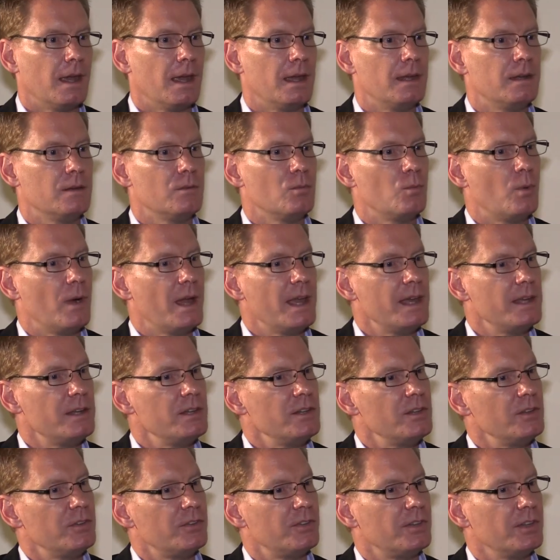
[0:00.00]
And where do
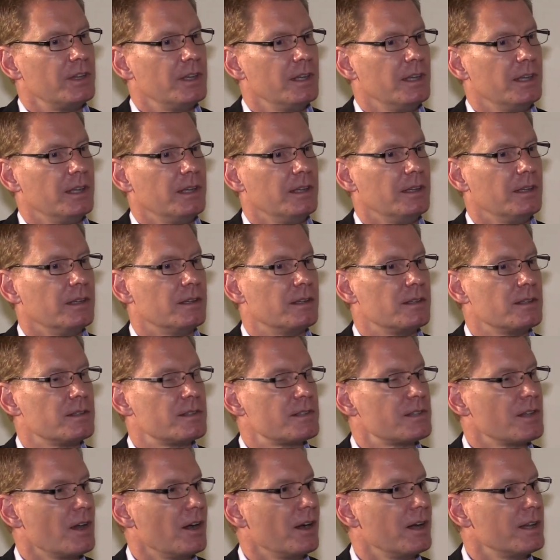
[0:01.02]
you see
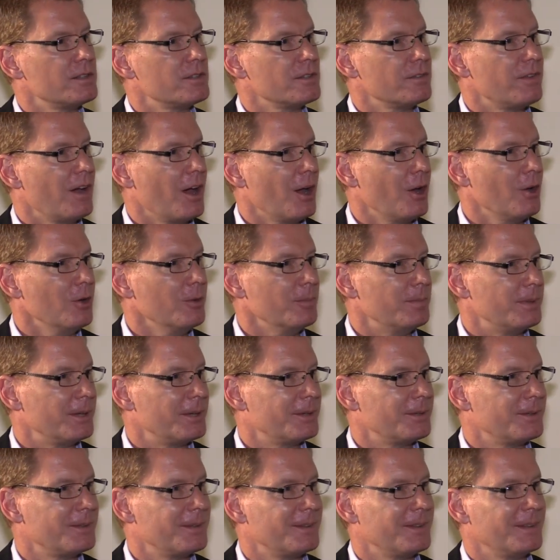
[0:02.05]
signs of hope?
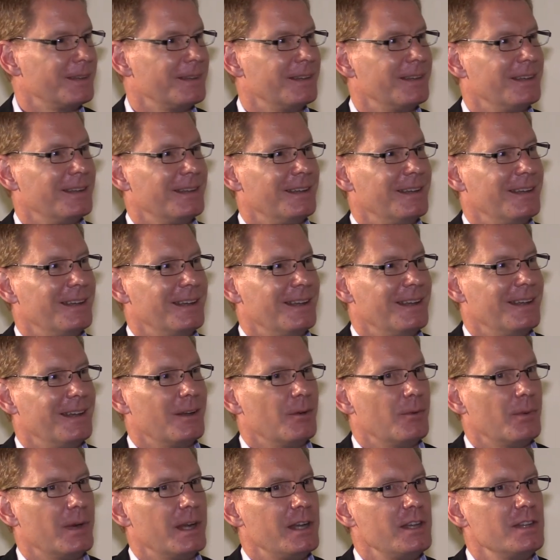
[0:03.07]

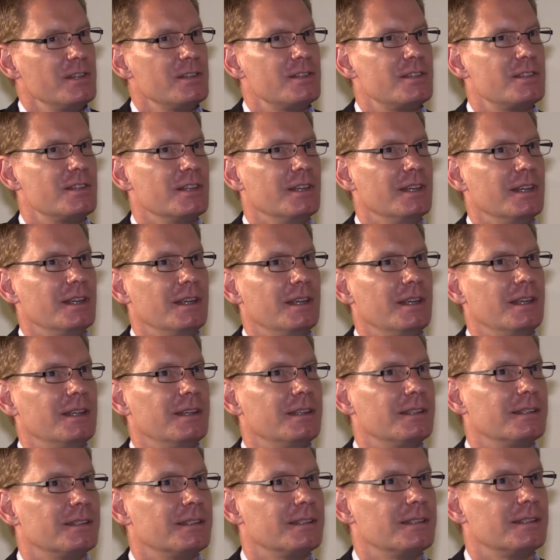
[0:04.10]
Where do you
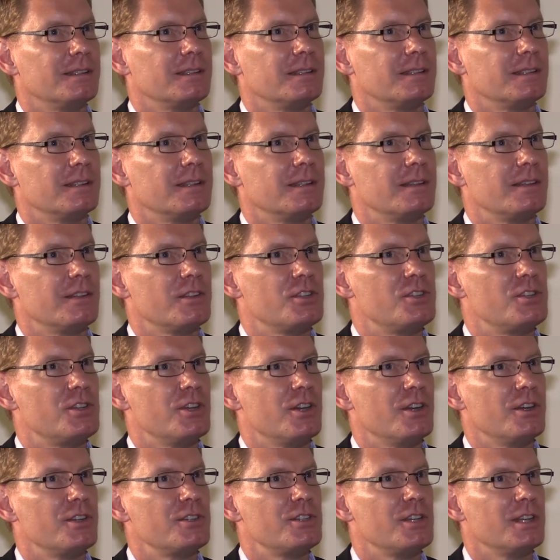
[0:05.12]
see the
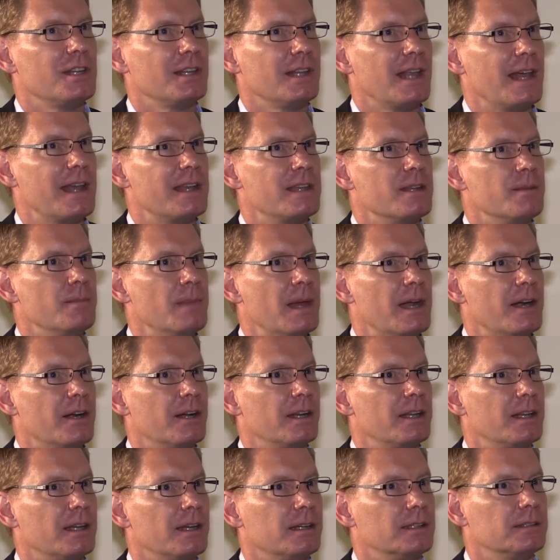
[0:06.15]
church in Latin
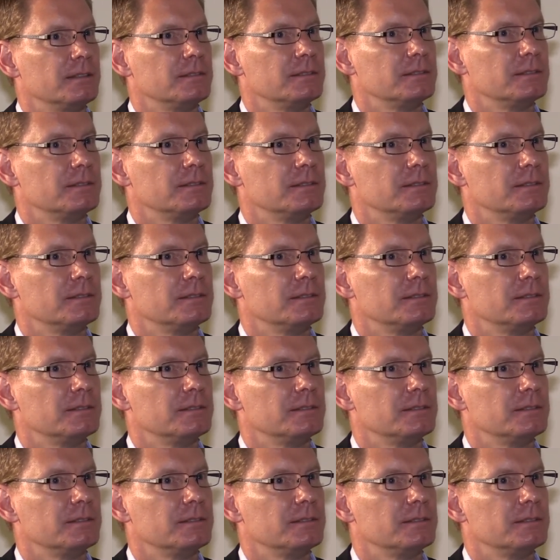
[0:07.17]
America